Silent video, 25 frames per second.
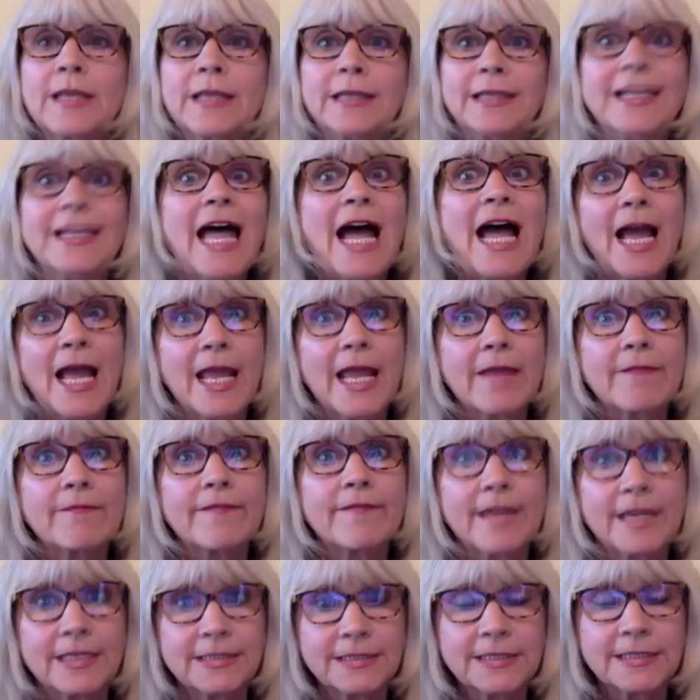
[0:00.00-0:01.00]
live
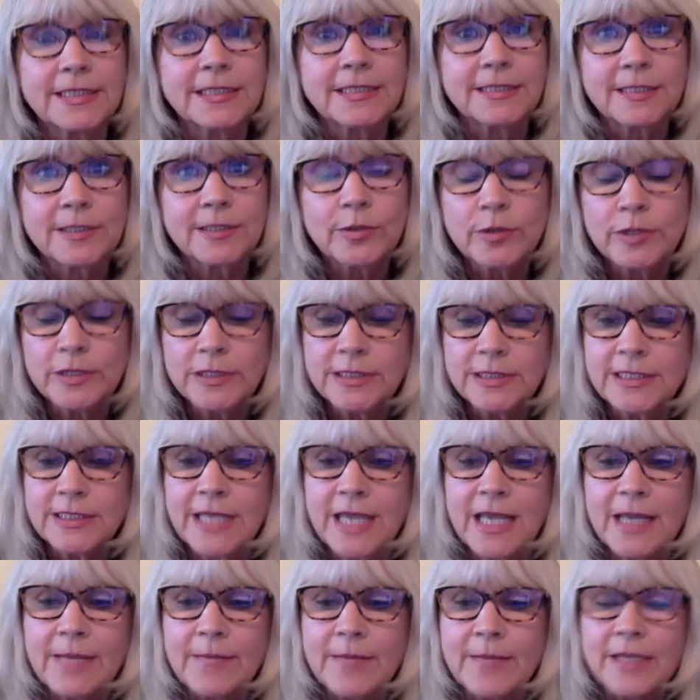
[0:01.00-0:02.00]
as the scores
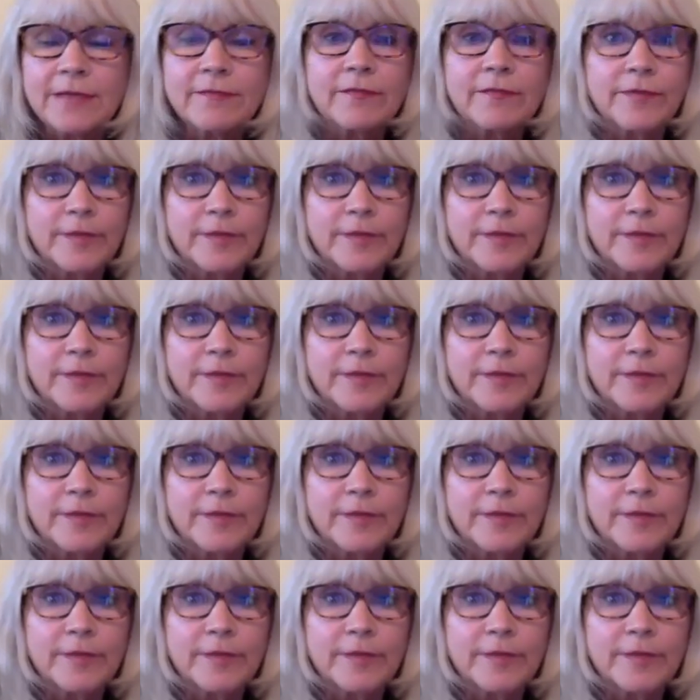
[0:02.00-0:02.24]
came in